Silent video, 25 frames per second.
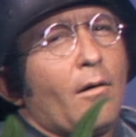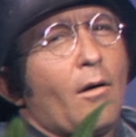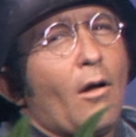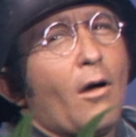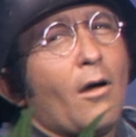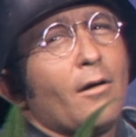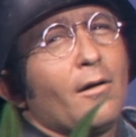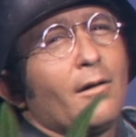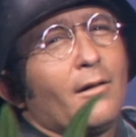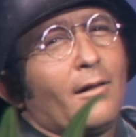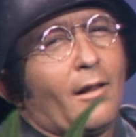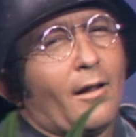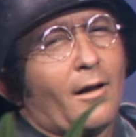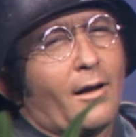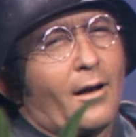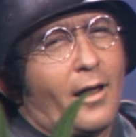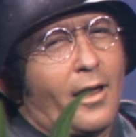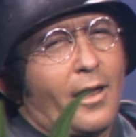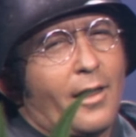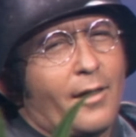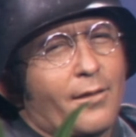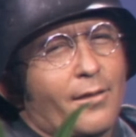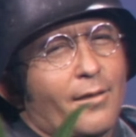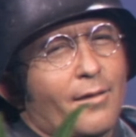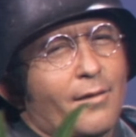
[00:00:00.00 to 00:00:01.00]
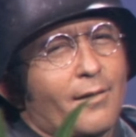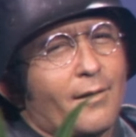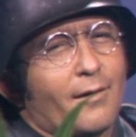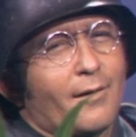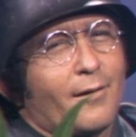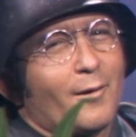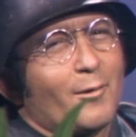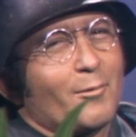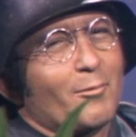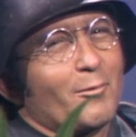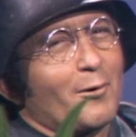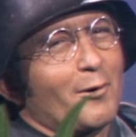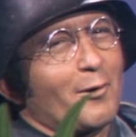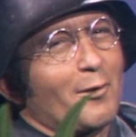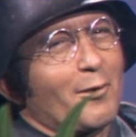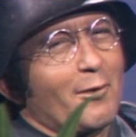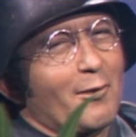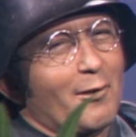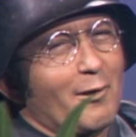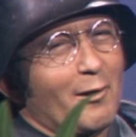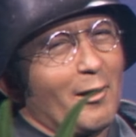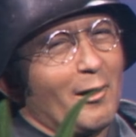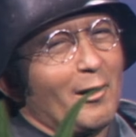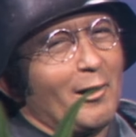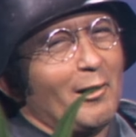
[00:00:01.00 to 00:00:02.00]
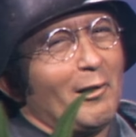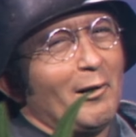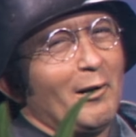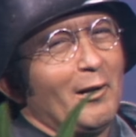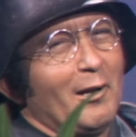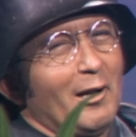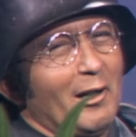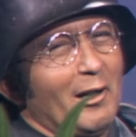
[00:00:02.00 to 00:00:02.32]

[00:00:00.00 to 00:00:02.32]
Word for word: Nonetheless, it was still